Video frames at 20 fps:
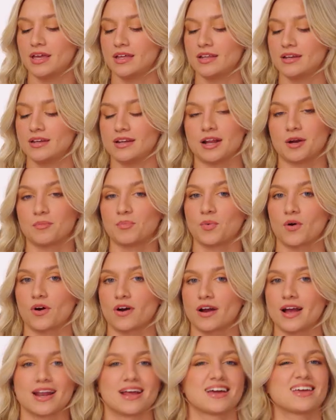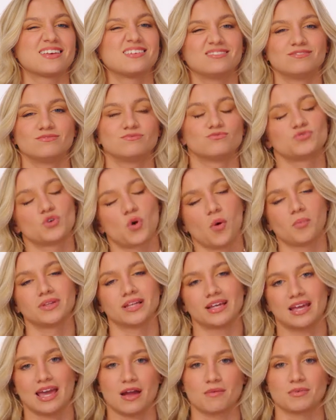in an airport and I
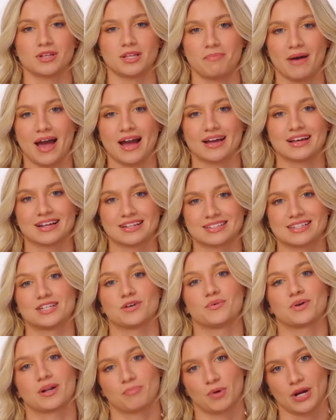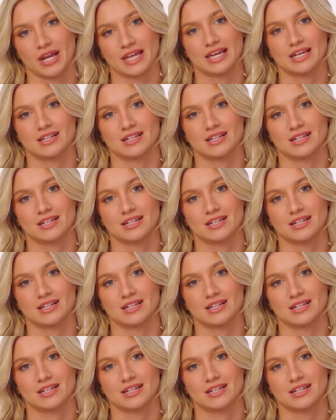normally can't really pack it because I don't want to break